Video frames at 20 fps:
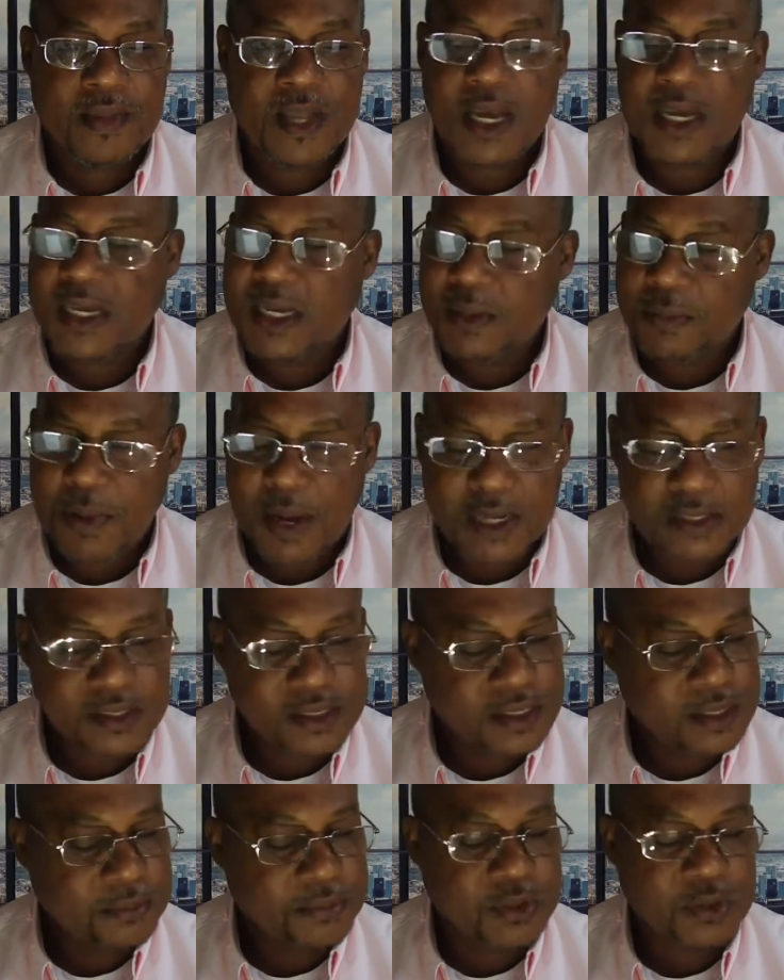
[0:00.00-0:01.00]
I keep
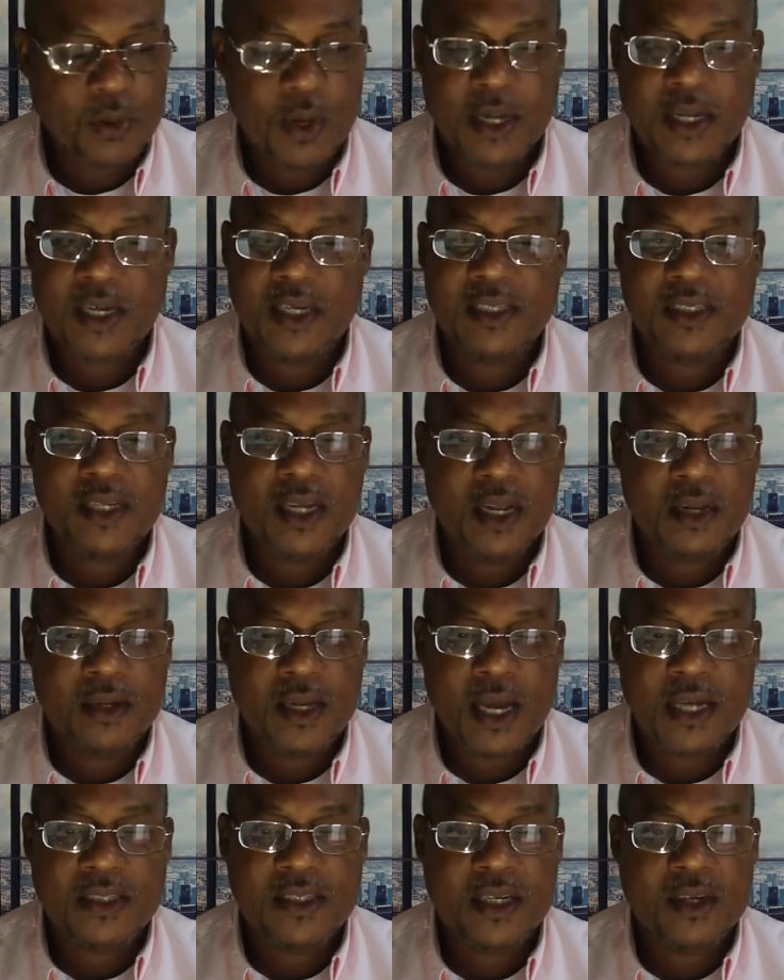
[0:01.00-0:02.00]
asking Him so I can tell.
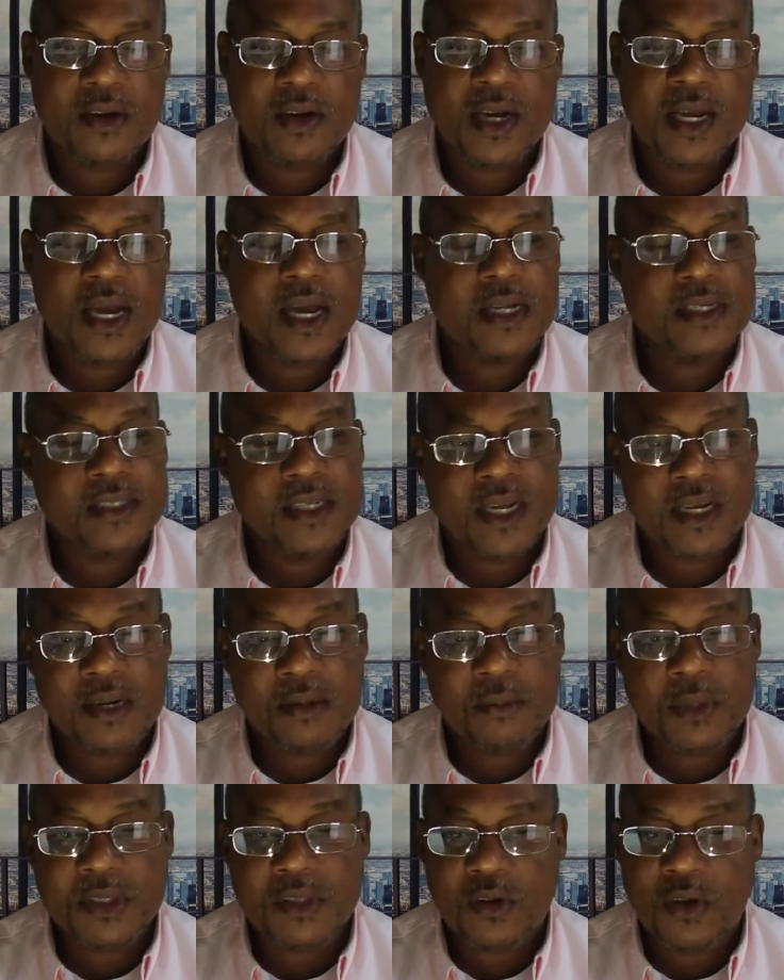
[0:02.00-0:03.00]
I said, God, I got to tell
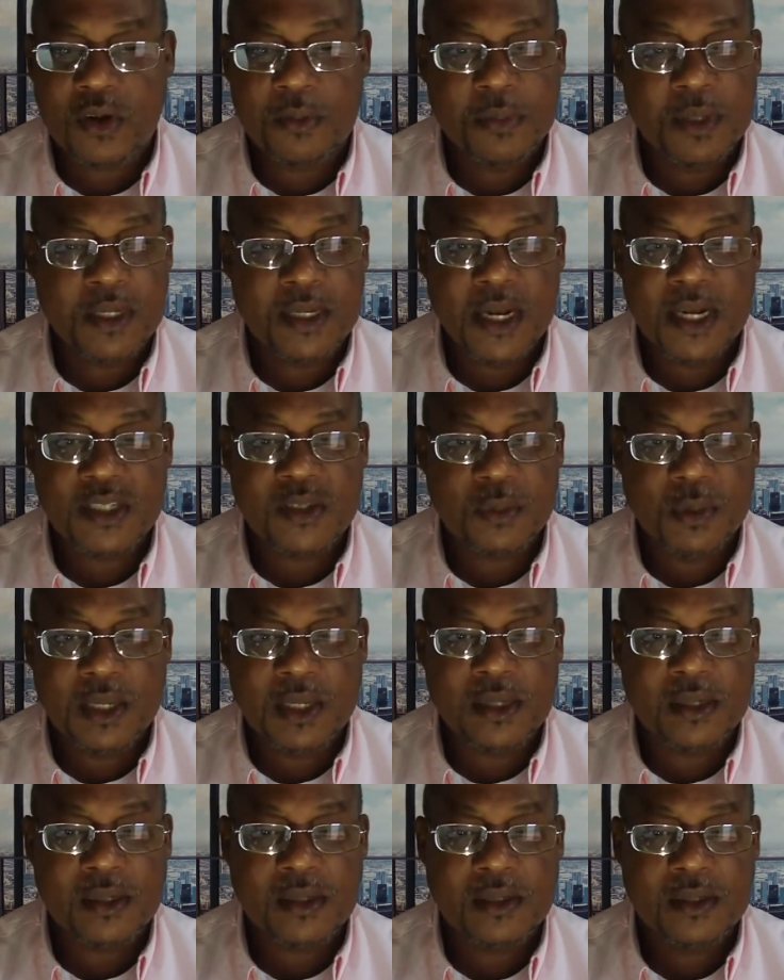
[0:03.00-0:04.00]
Him what's going to be next
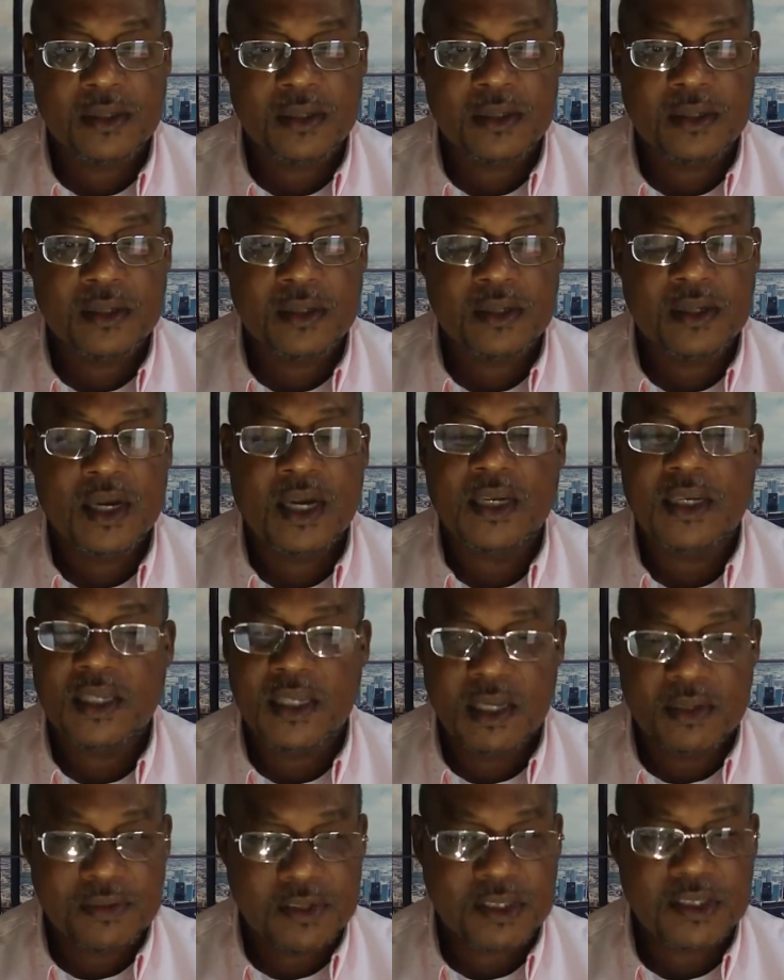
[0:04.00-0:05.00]
week, and He
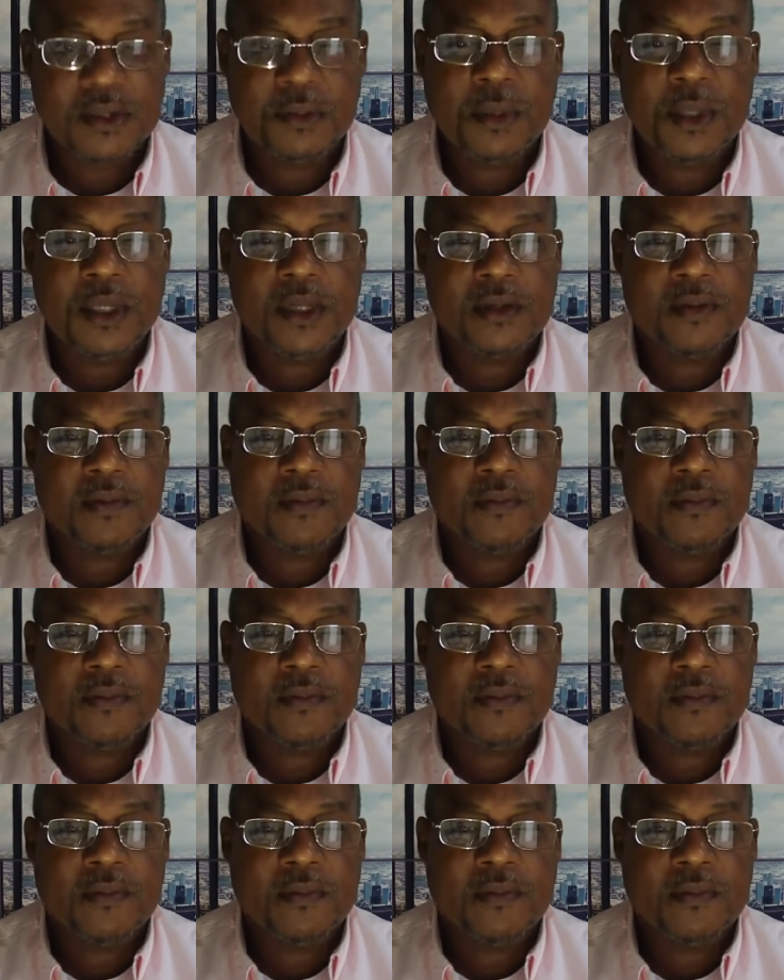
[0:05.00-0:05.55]
gives it to me.